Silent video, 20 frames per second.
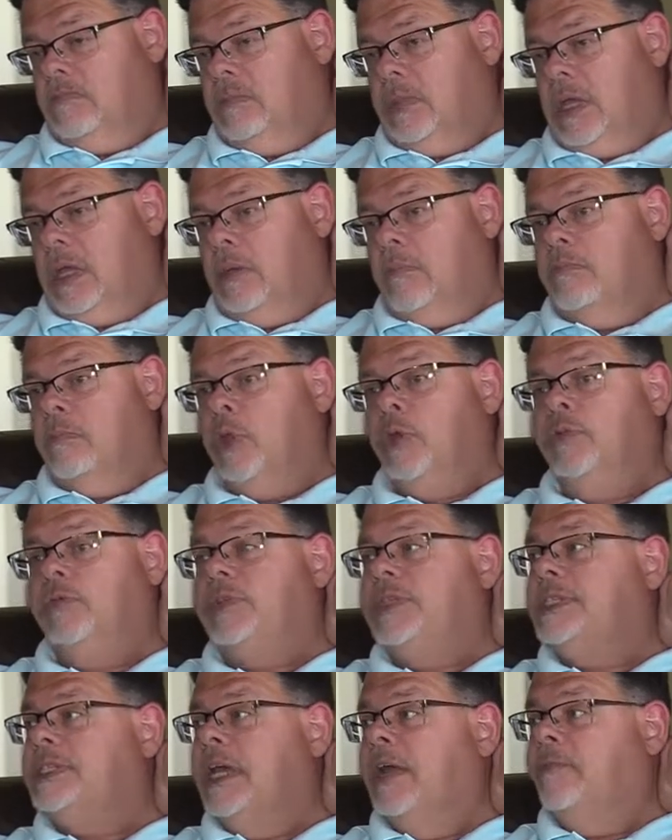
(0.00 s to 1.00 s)
moved to
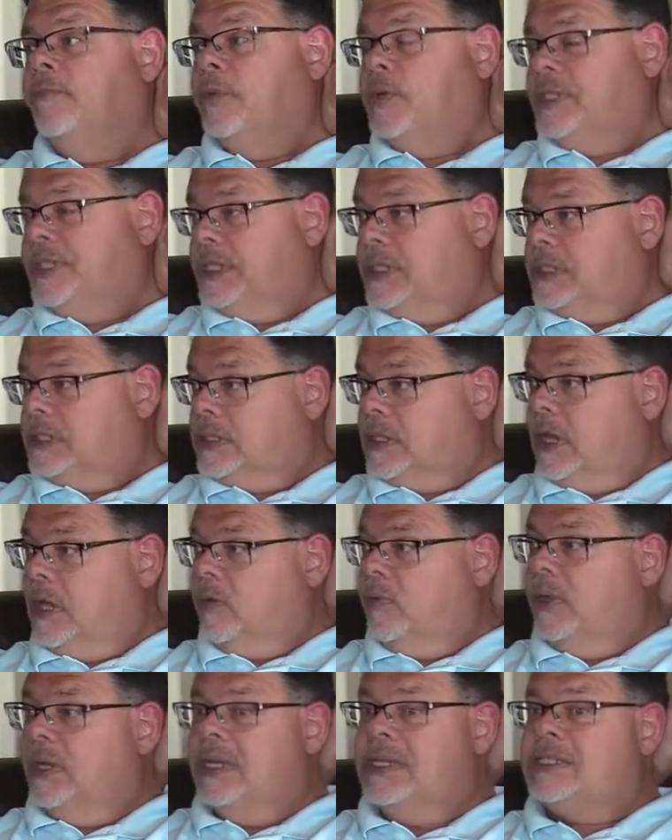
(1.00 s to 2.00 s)
San Francisco,
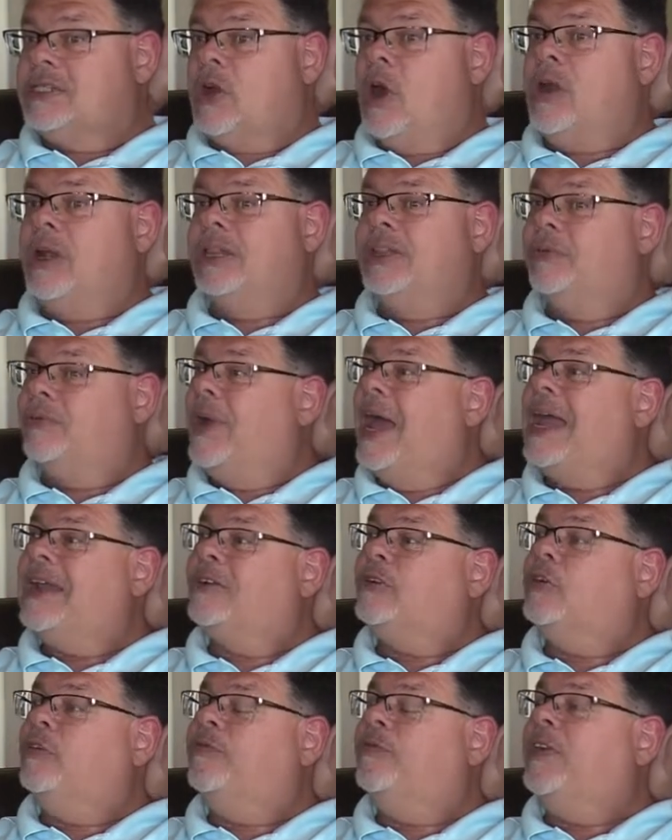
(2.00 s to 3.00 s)
and he started the
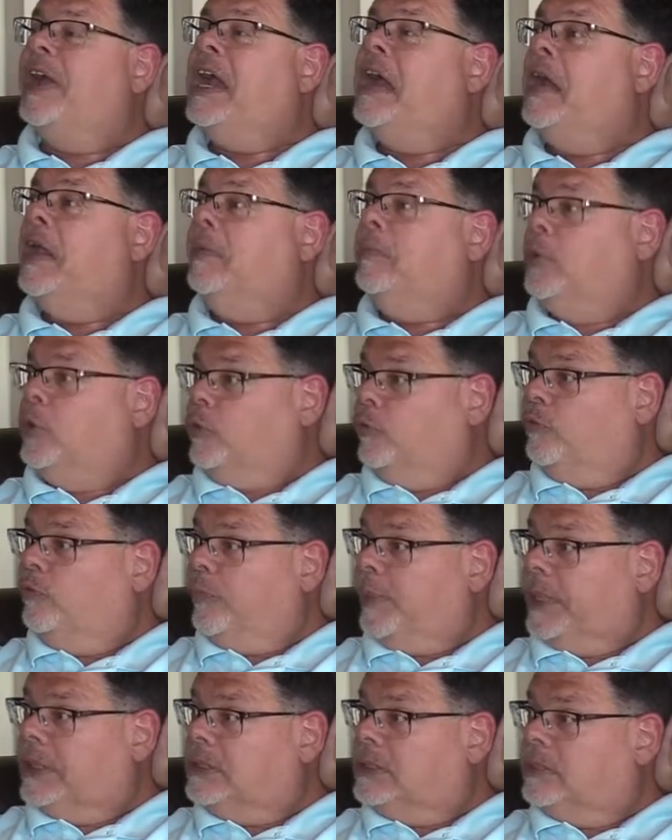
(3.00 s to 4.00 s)
Radical Fairy
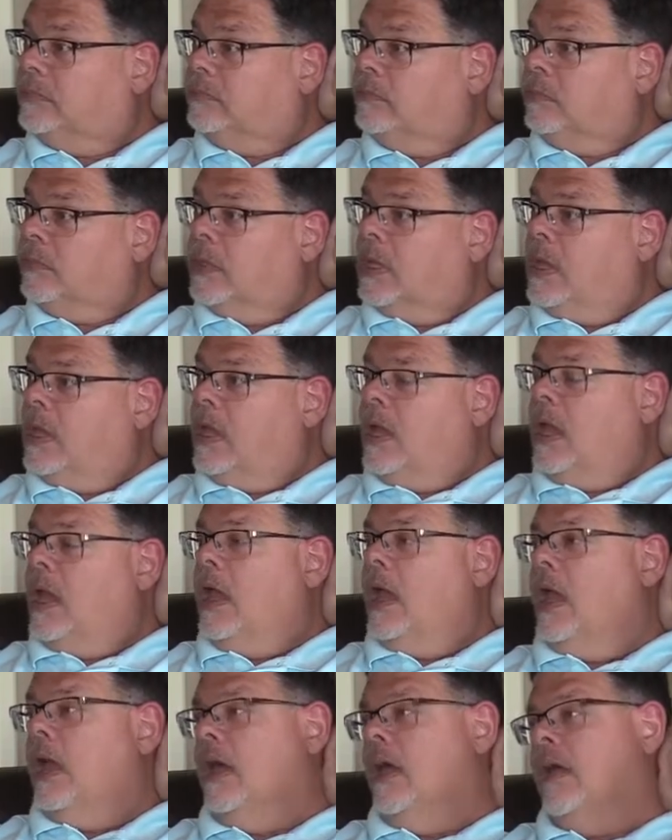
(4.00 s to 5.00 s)
movement.
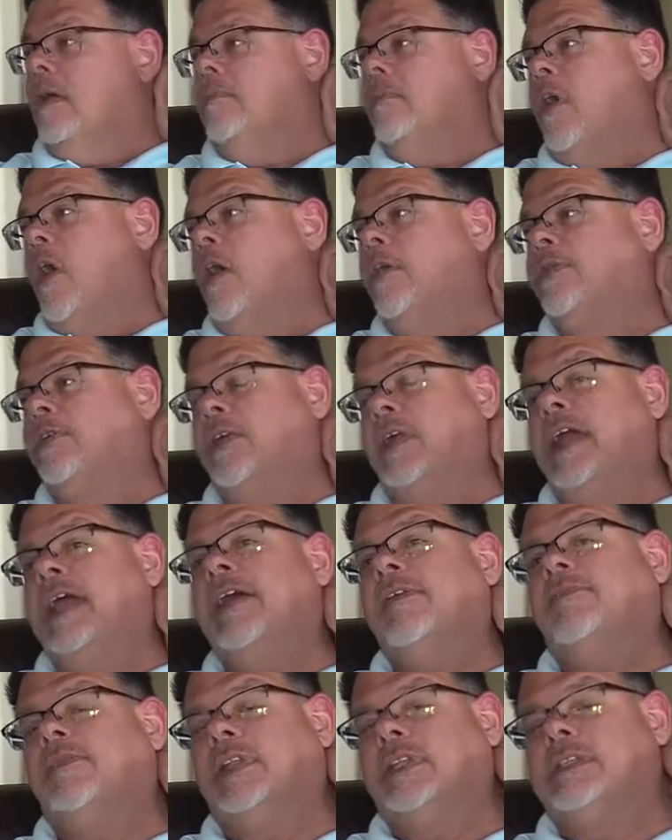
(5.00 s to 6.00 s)
Arthur
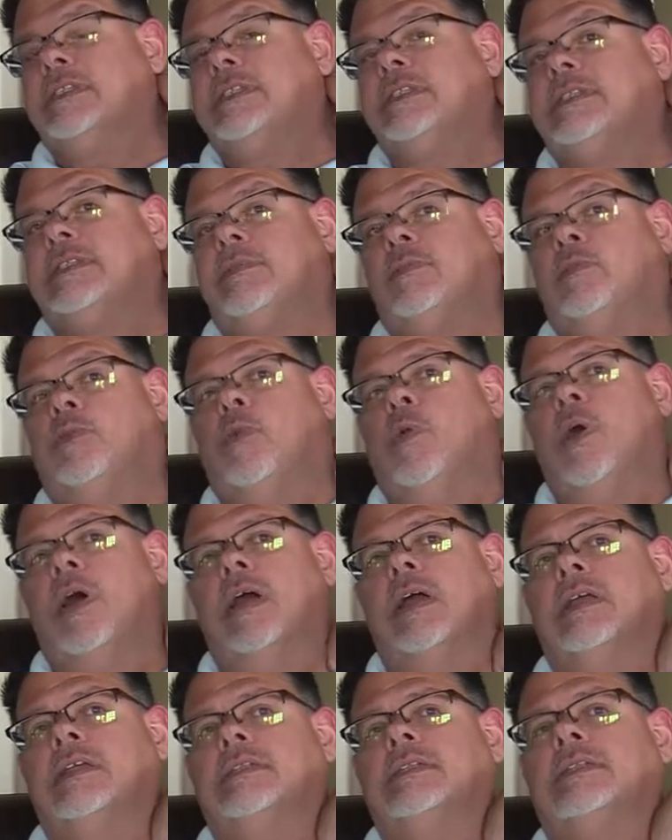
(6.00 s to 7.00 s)
Evans
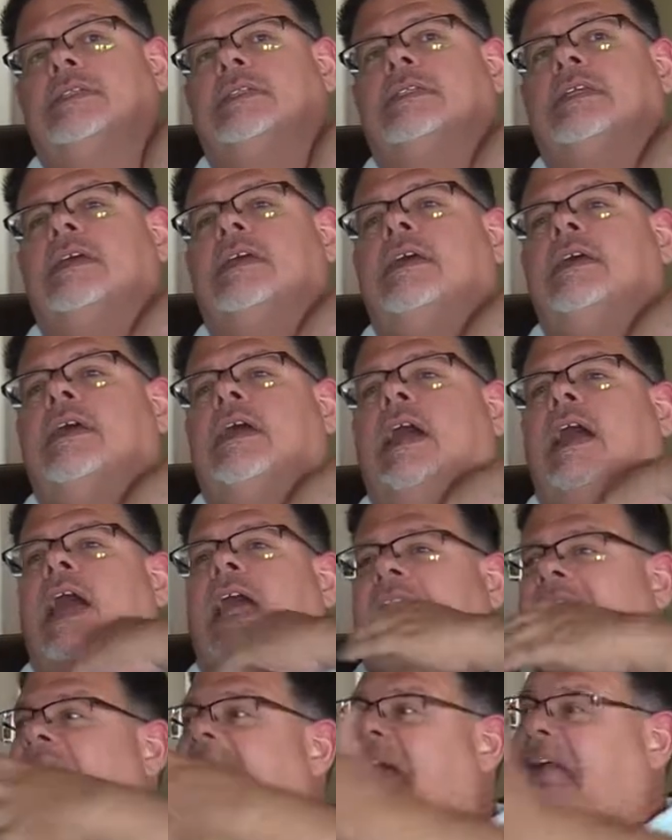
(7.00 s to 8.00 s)
was an
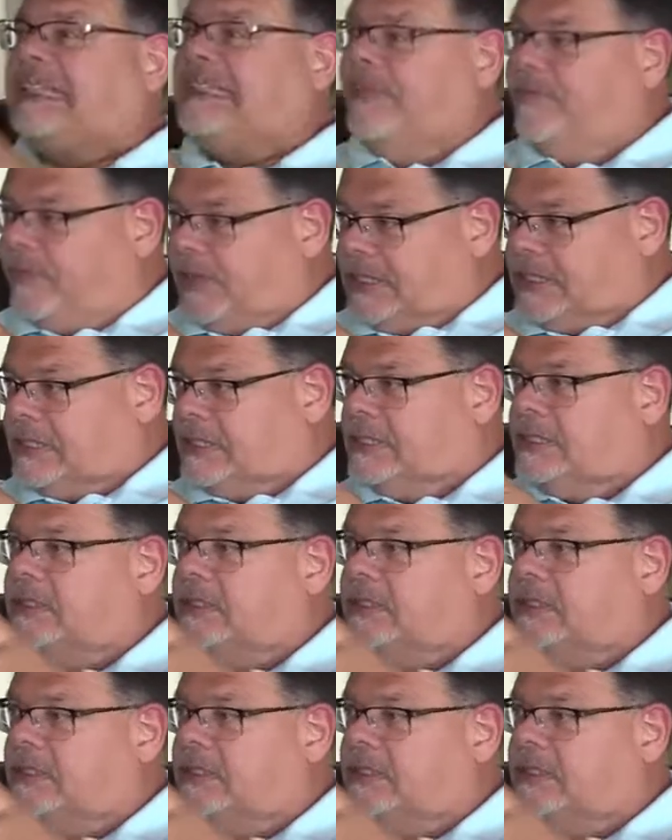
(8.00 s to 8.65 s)
activist